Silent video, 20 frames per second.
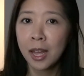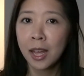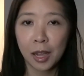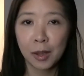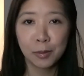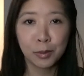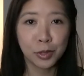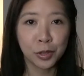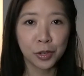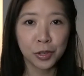
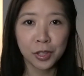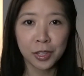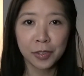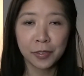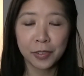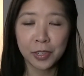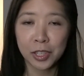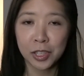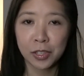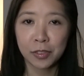I'm sure the
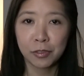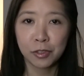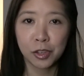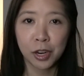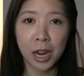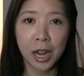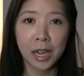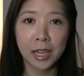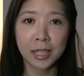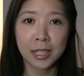division of
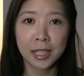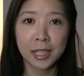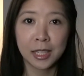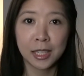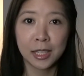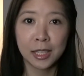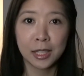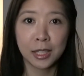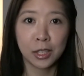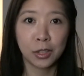tracks
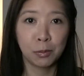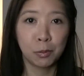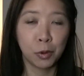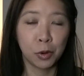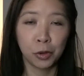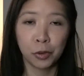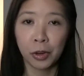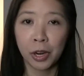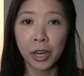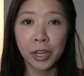is
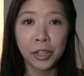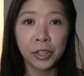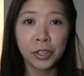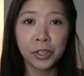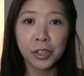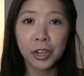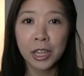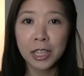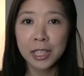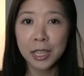more
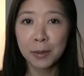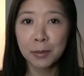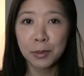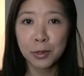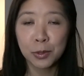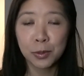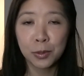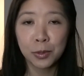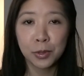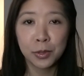granular at some
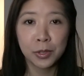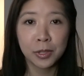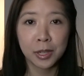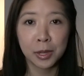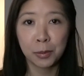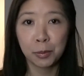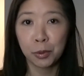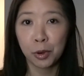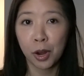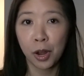schools
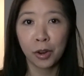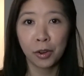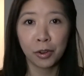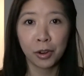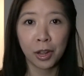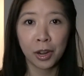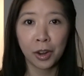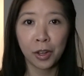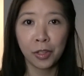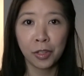and broader
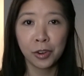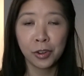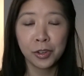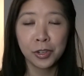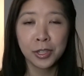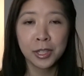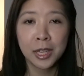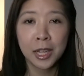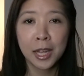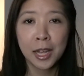at
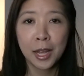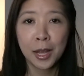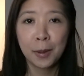others,